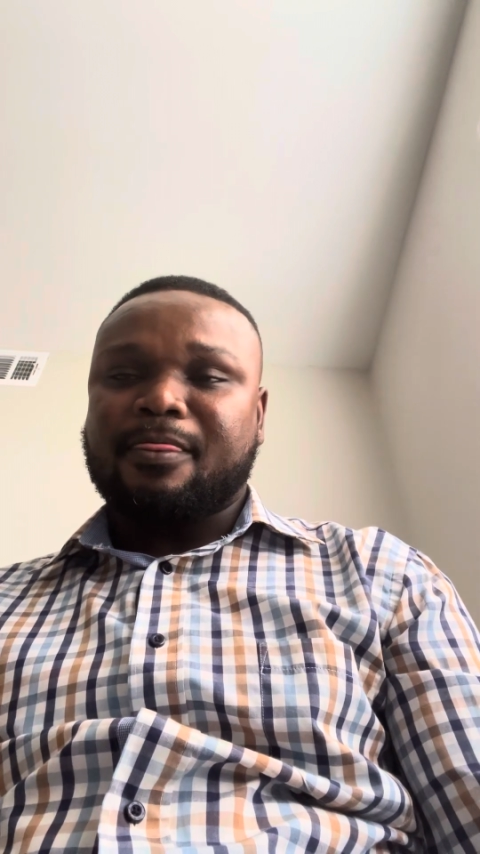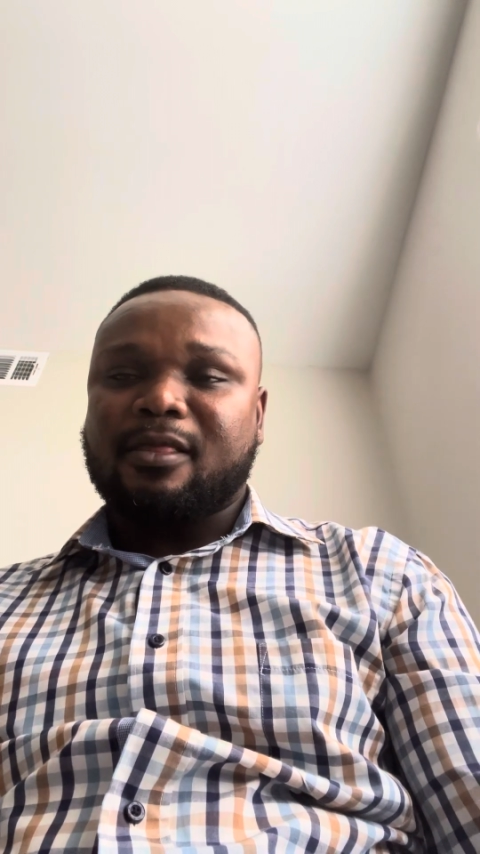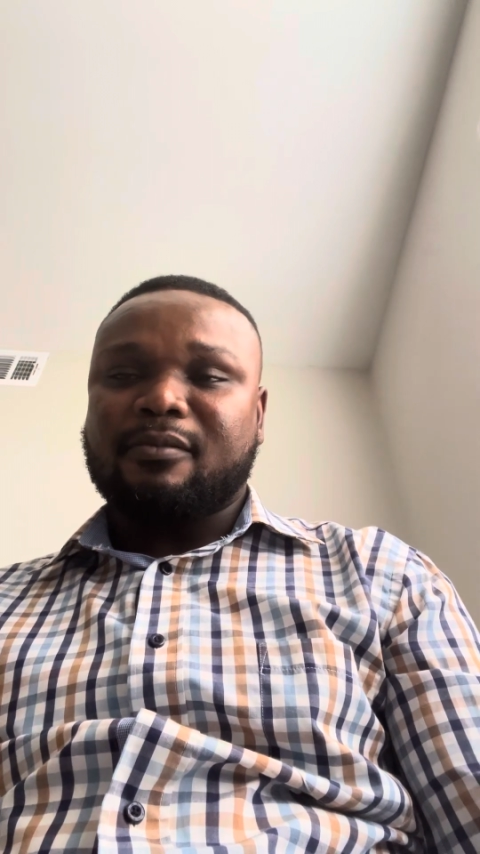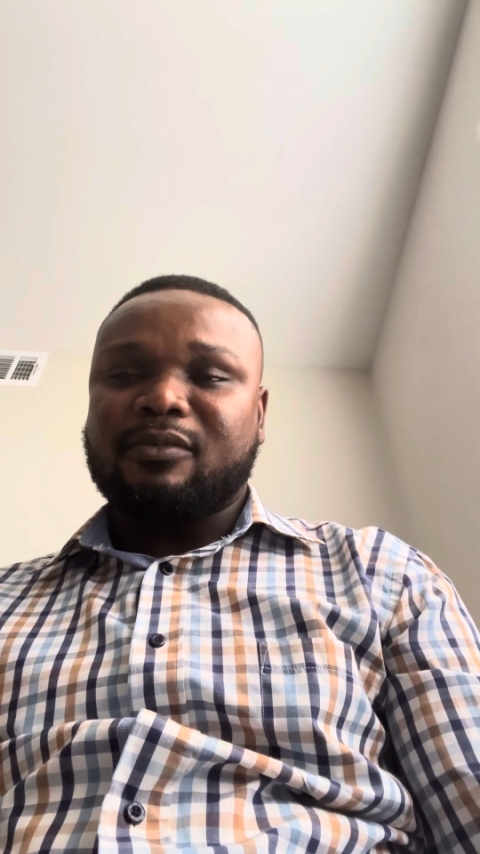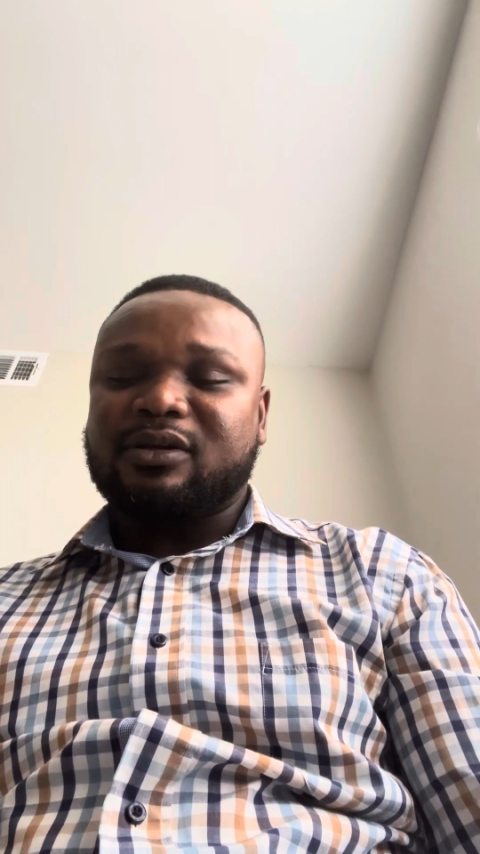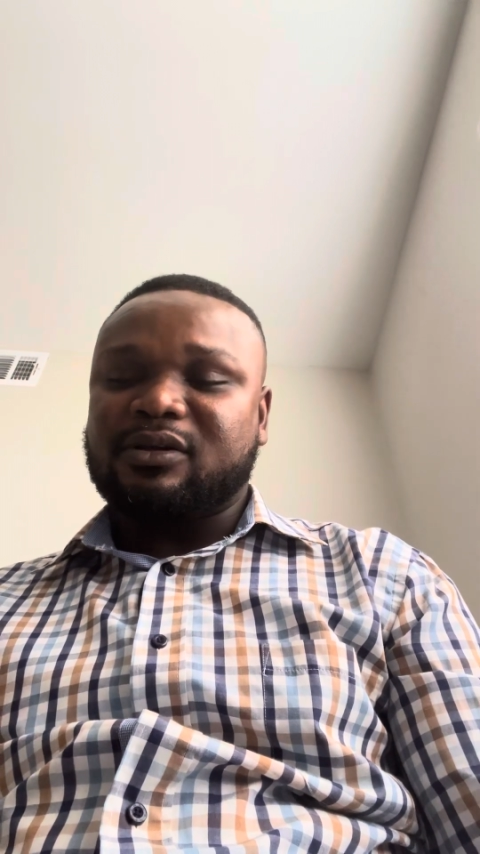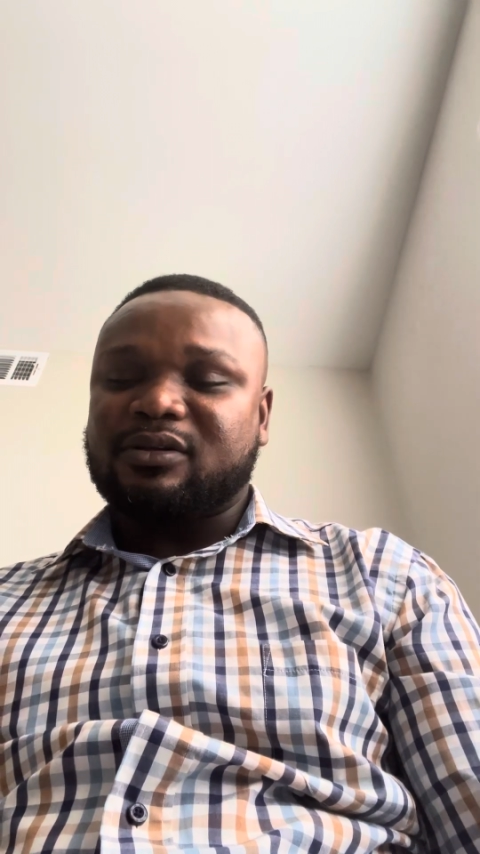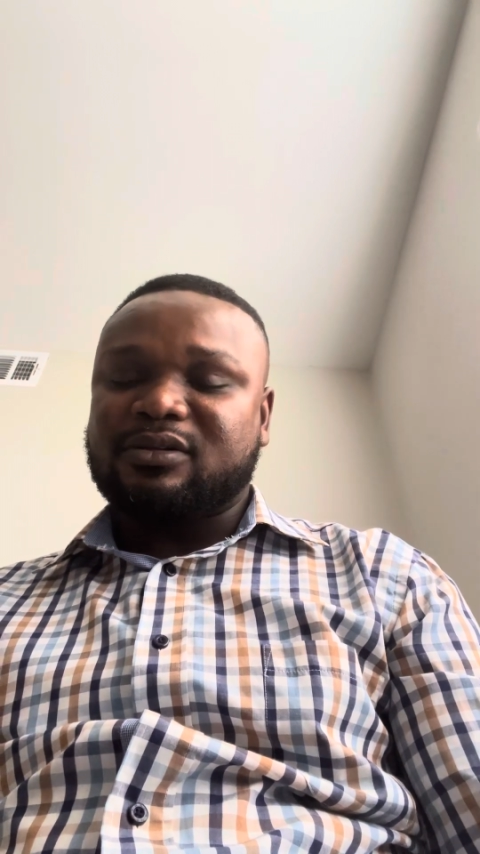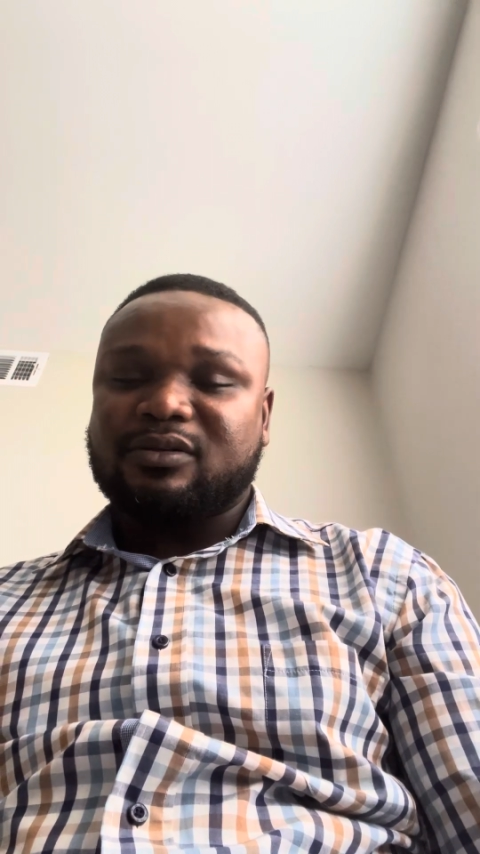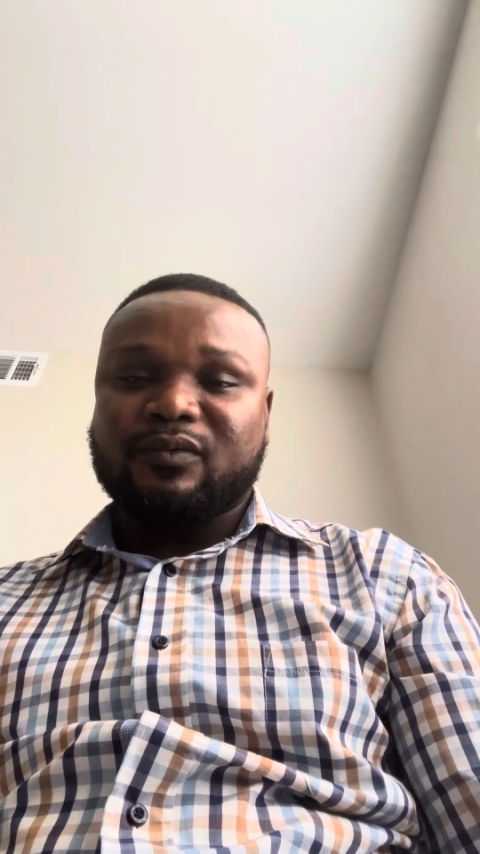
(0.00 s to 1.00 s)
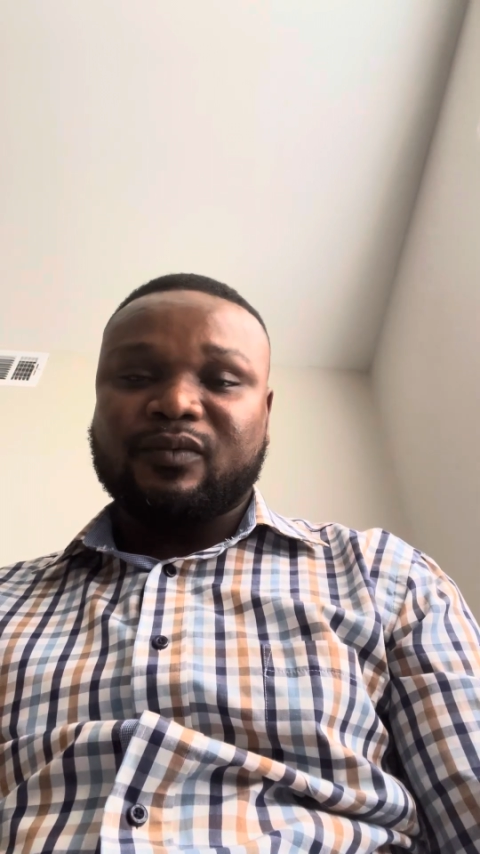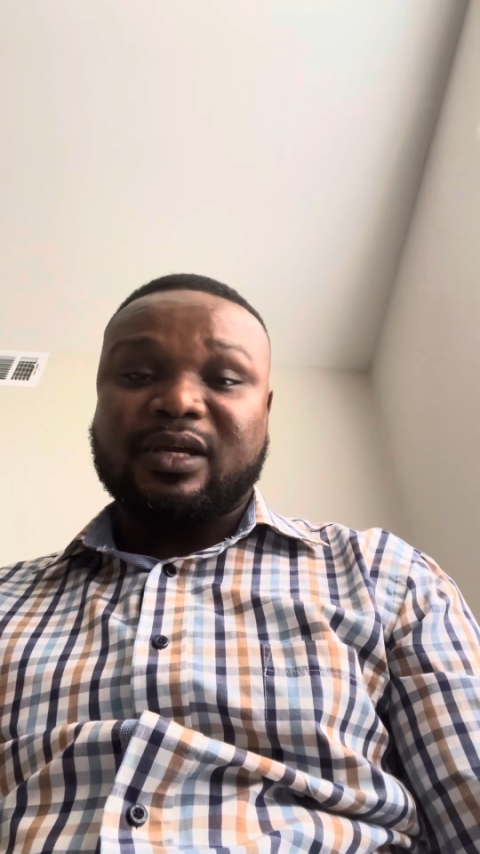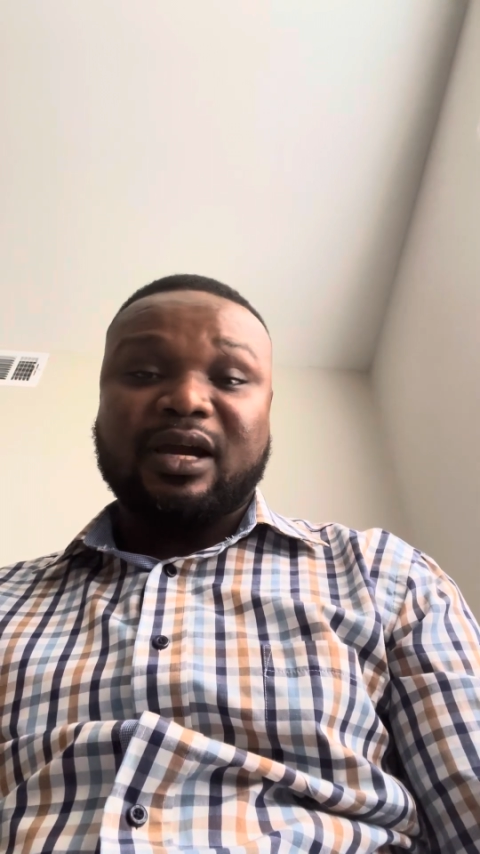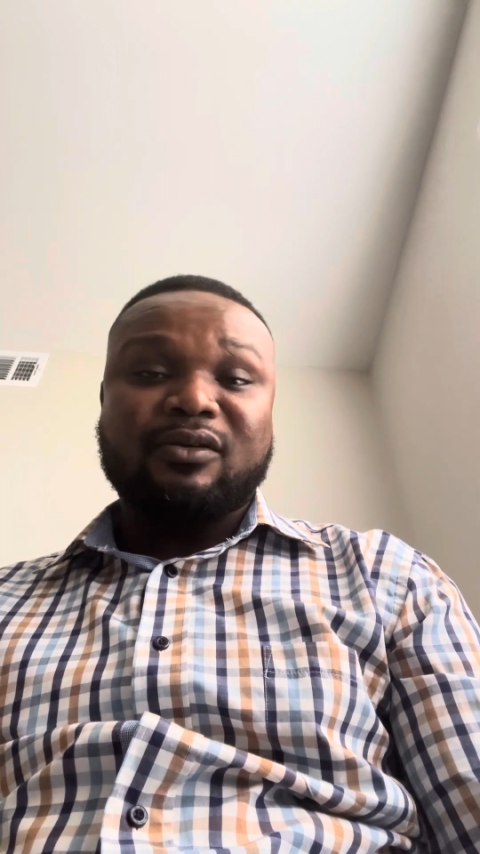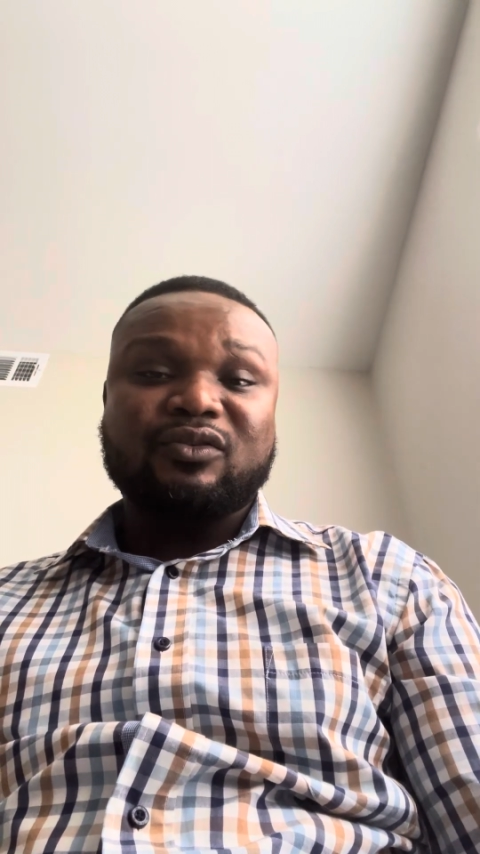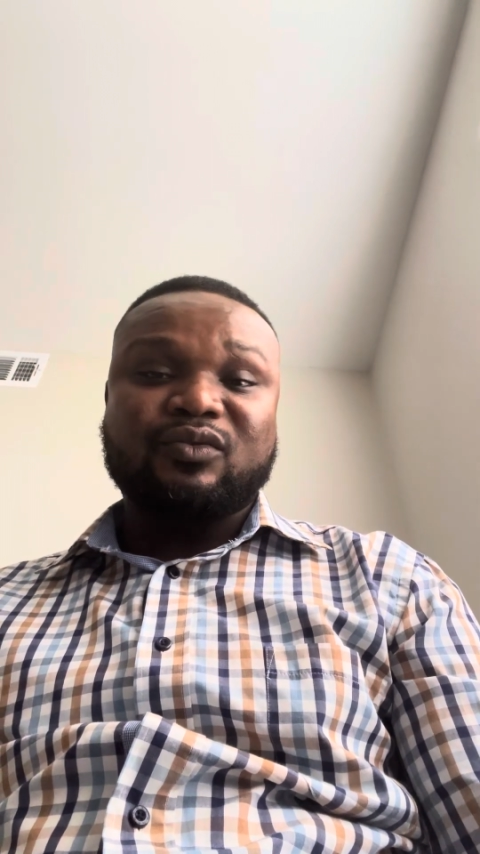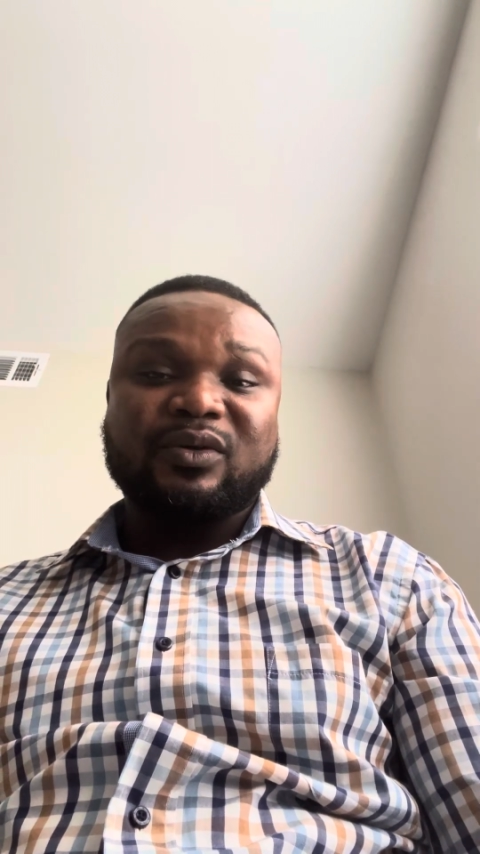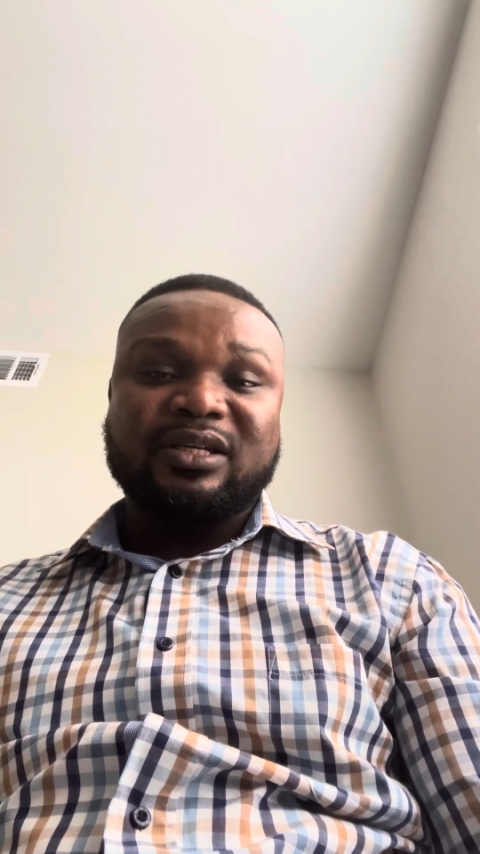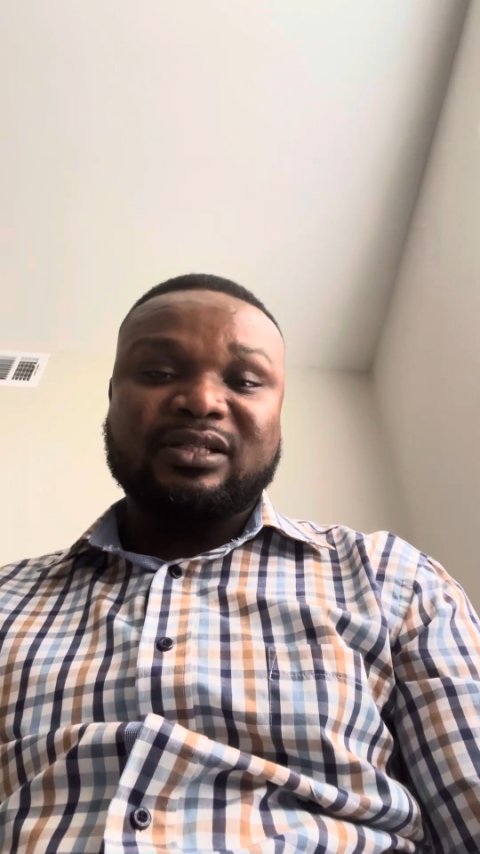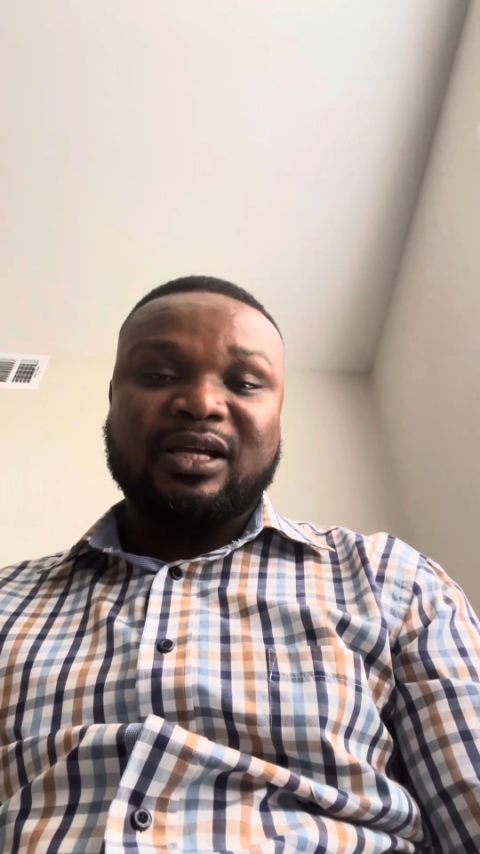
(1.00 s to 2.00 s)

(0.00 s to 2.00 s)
models, we cannot reject